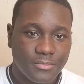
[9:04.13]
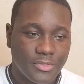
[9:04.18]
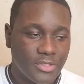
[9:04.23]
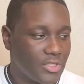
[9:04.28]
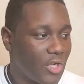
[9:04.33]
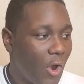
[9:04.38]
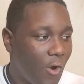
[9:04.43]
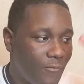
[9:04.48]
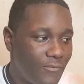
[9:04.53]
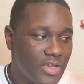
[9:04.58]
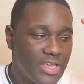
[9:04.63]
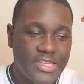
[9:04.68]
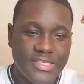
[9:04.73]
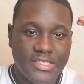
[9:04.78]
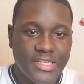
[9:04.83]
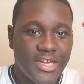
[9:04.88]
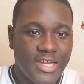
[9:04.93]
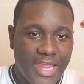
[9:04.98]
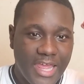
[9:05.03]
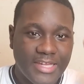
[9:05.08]
COVID is
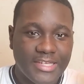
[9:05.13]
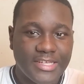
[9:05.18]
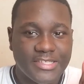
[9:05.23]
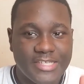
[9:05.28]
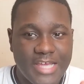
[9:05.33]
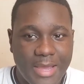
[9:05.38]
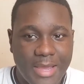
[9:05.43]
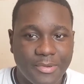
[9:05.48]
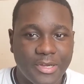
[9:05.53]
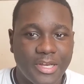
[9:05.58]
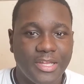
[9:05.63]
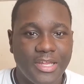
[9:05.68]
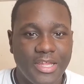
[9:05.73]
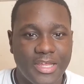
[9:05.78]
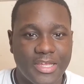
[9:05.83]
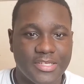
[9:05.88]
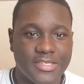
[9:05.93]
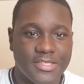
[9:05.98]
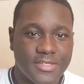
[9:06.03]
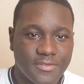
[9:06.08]
literally at the top of the
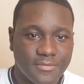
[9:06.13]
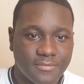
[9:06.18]
list.